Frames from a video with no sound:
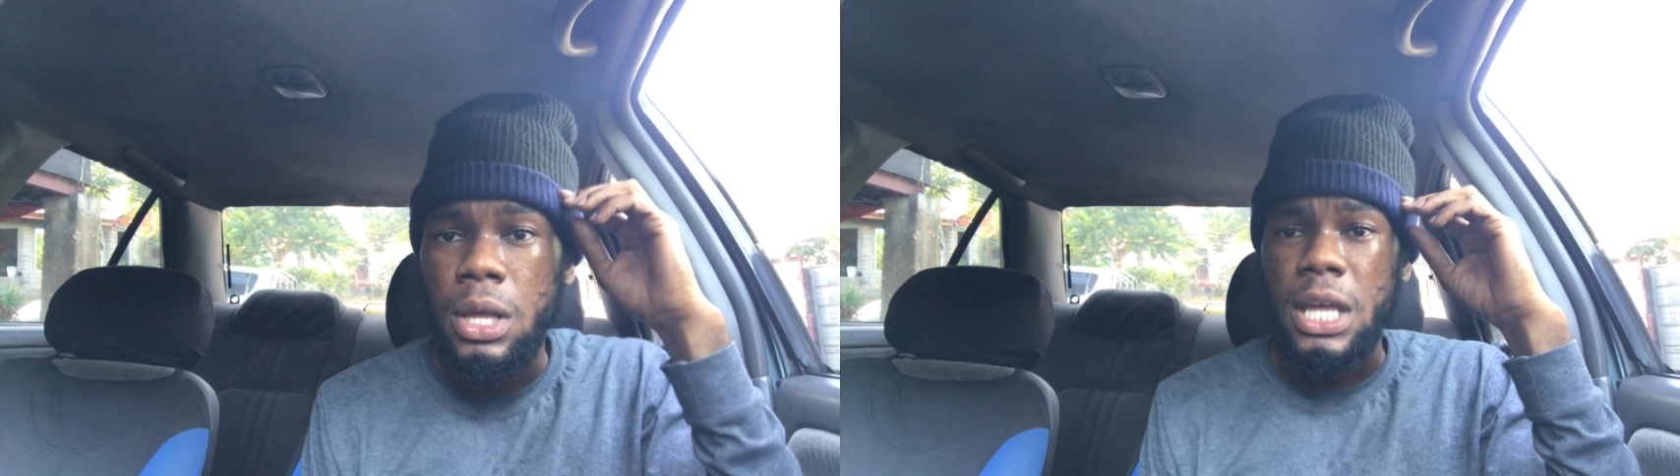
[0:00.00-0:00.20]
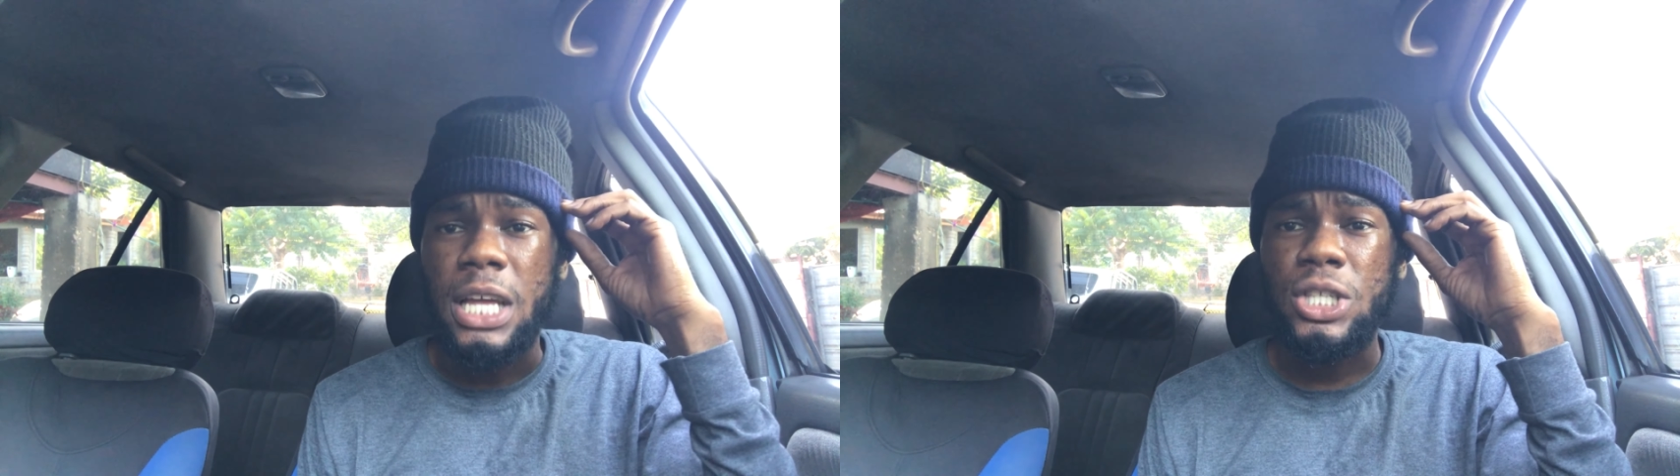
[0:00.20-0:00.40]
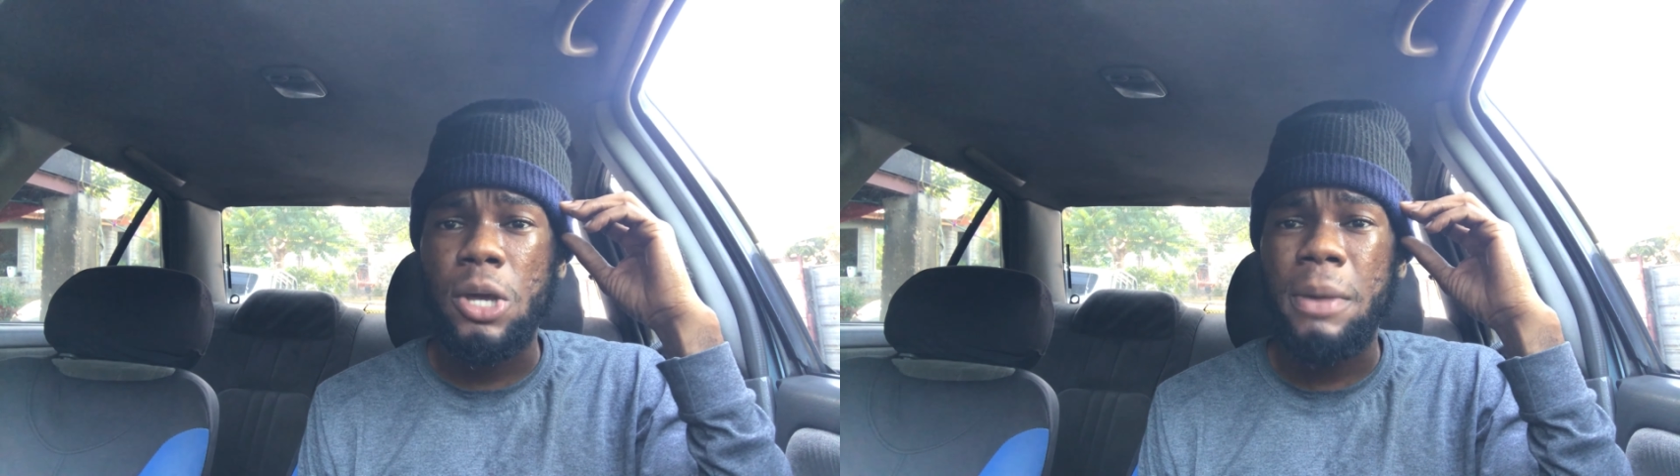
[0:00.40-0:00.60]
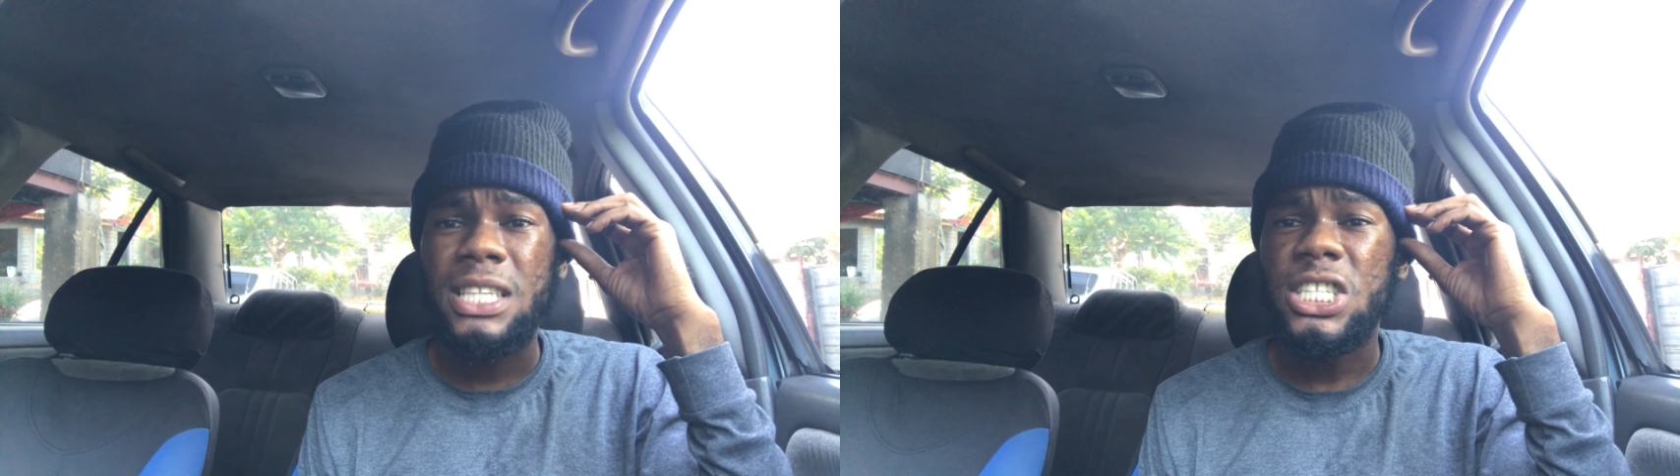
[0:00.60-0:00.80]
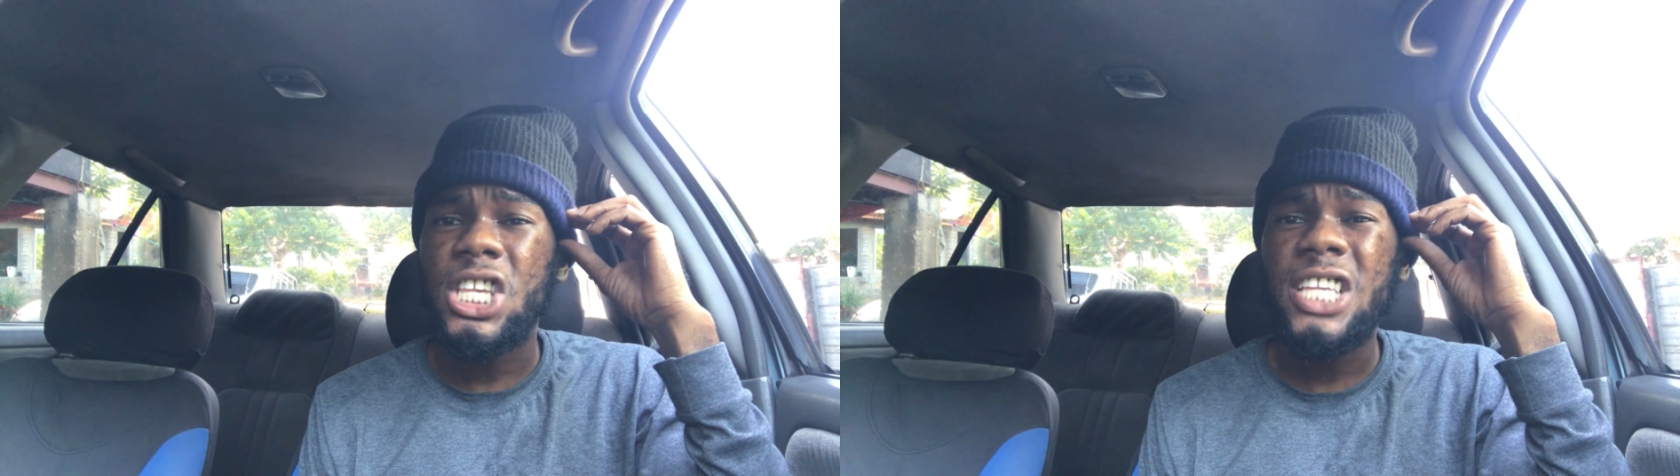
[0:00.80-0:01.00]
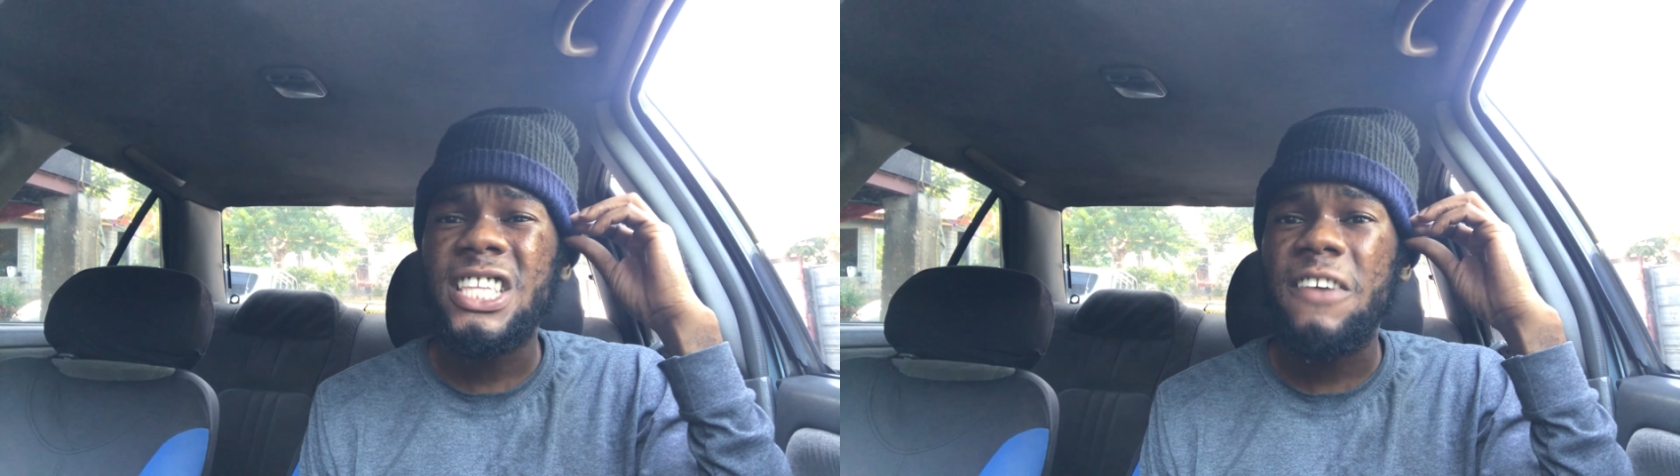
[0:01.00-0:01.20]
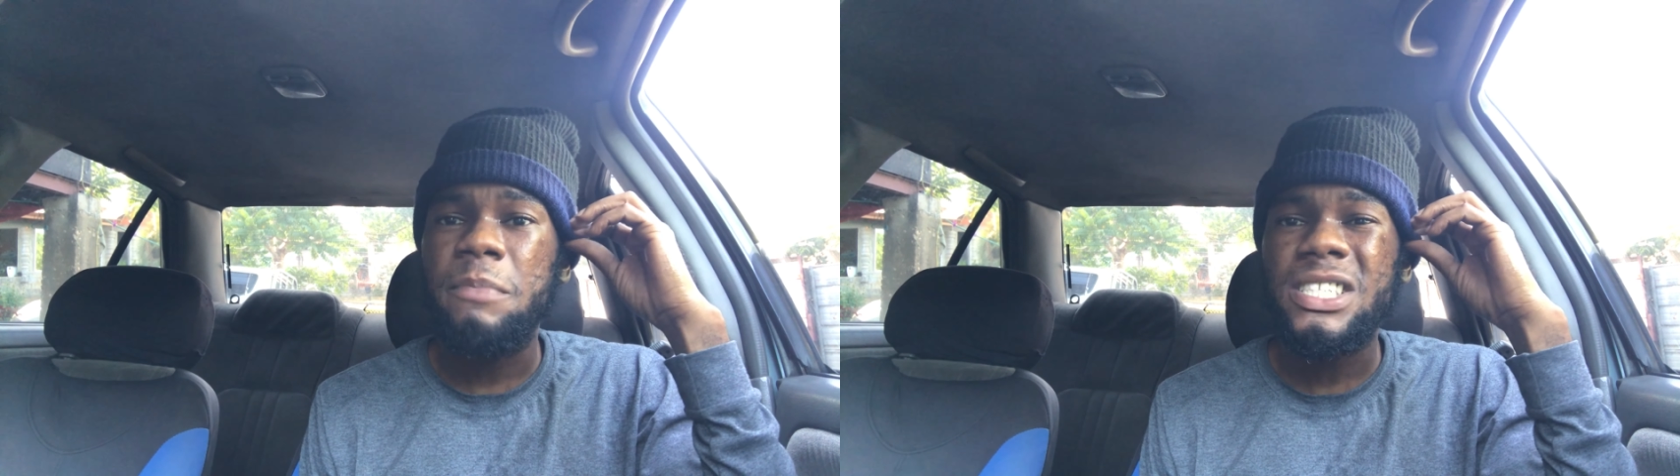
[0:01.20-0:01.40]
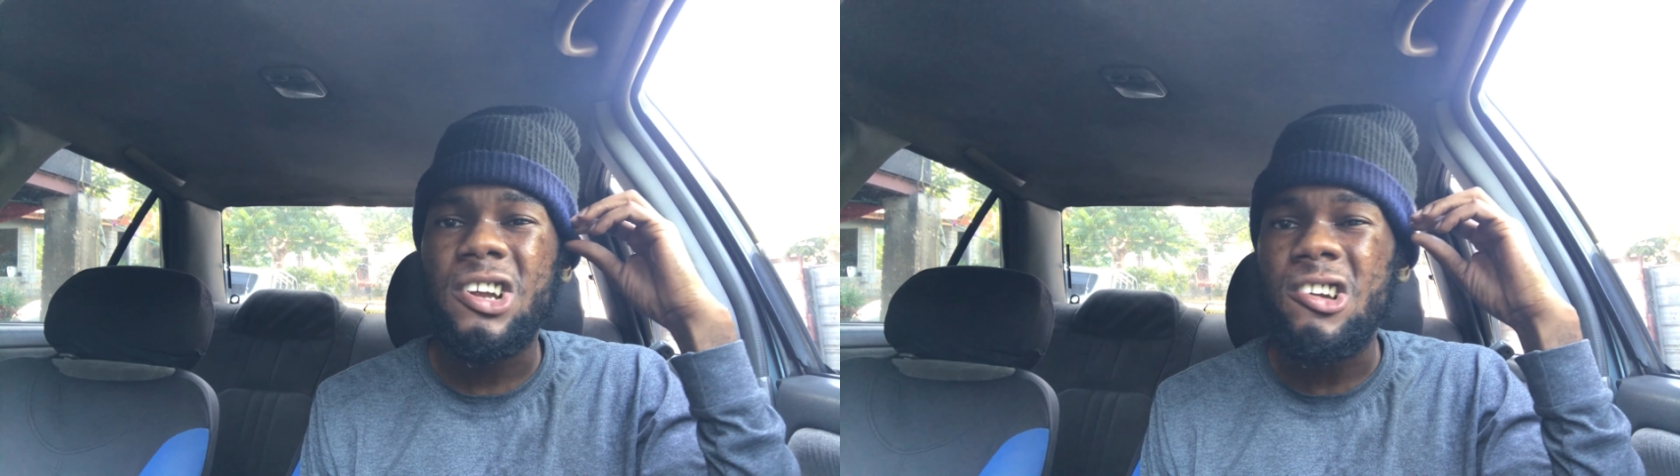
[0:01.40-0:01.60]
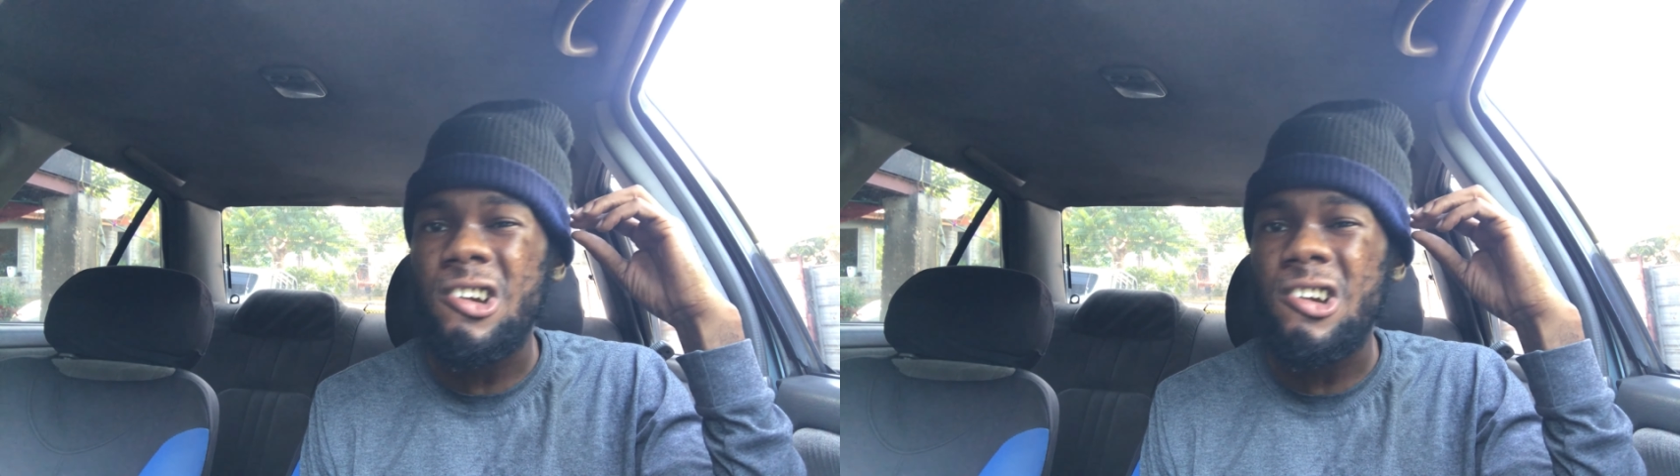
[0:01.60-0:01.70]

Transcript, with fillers: You see me? I say, so you see, if me say,